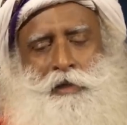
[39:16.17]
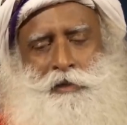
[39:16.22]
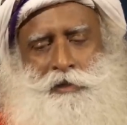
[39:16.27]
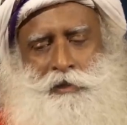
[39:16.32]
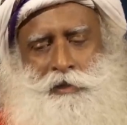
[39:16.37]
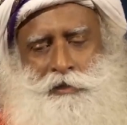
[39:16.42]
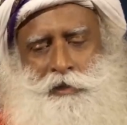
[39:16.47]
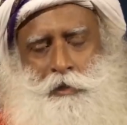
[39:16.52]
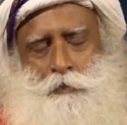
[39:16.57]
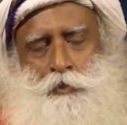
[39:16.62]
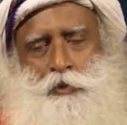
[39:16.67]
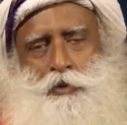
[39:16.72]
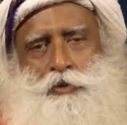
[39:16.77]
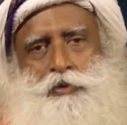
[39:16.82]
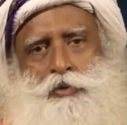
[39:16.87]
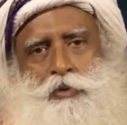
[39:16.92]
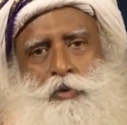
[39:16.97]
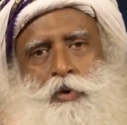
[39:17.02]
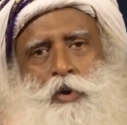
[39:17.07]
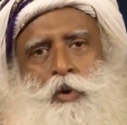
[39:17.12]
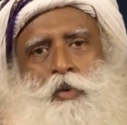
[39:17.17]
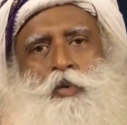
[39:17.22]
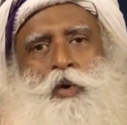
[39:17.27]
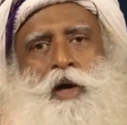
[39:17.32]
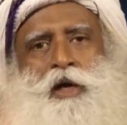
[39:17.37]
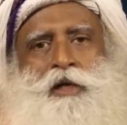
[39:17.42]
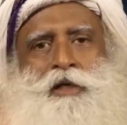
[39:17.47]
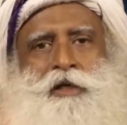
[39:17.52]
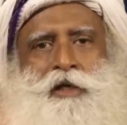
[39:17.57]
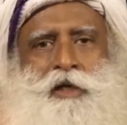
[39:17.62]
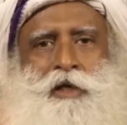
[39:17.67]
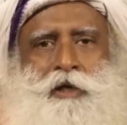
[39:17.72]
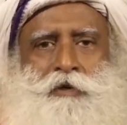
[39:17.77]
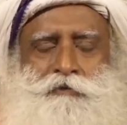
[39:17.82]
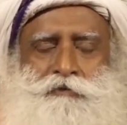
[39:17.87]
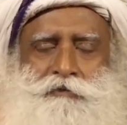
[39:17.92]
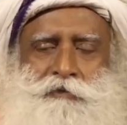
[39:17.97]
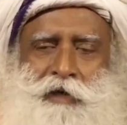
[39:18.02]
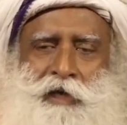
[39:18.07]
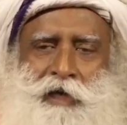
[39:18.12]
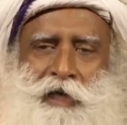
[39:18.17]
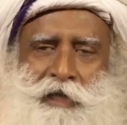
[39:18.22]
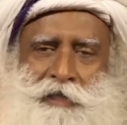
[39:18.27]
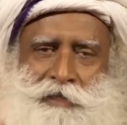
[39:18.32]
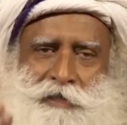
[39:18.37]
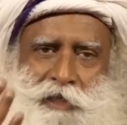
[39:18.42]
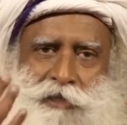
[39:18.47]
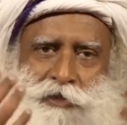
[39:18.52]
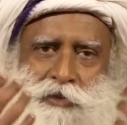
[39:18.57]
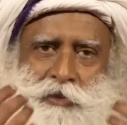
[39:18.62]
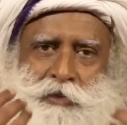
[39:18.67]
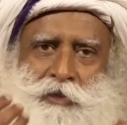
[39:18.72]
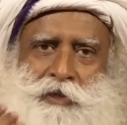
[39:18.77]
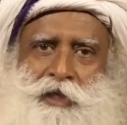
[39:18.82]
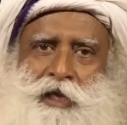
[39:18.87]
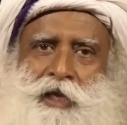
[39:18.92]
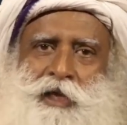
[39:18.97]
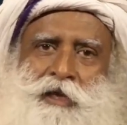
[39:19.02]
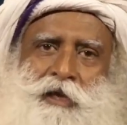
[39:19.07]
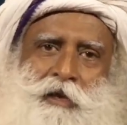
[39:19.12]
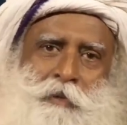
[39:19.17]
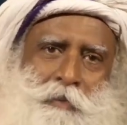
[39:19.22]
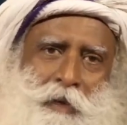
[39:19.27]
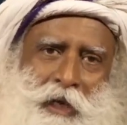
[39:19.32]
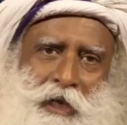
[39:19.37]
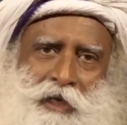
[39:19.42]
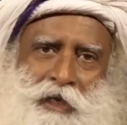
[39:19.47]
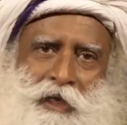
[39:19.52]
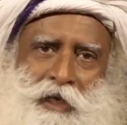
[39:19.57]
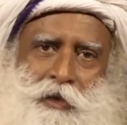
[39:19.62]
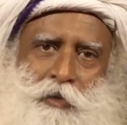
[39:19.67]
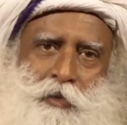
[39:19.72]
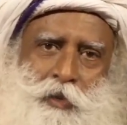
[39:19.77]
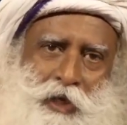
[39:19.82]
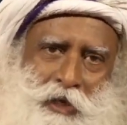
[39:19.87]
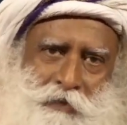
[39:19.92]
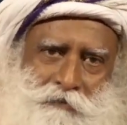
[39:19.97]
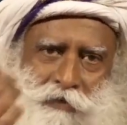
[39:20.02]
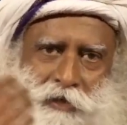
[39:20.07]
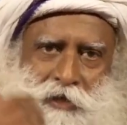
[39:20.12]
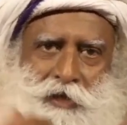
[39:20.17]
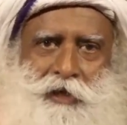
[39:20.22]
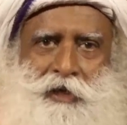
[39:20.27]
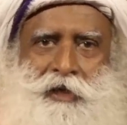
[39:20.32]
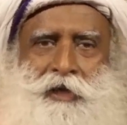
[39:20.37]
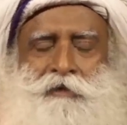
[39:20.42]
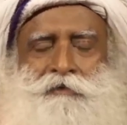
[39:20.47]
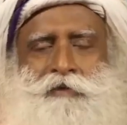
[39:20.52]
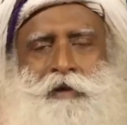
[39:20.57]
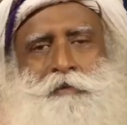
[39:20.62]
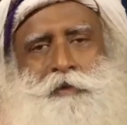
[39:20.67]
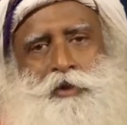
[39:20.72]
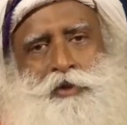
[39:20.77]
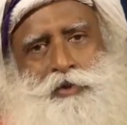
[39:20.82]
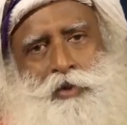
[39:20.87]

See, suppose you grow 1 ton of, let's say, sugarcane or paddy or whatever from the